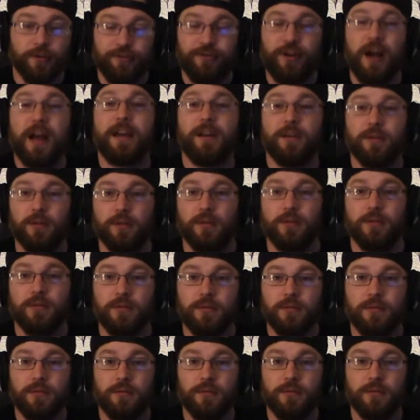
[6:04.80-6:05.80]
final
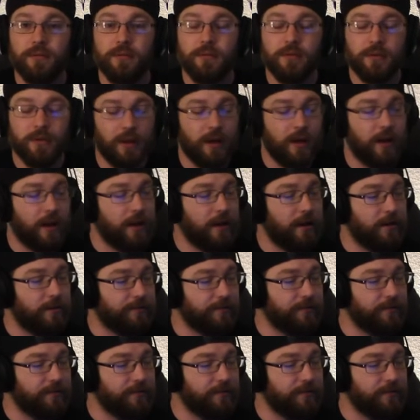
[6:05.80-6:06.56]
uh,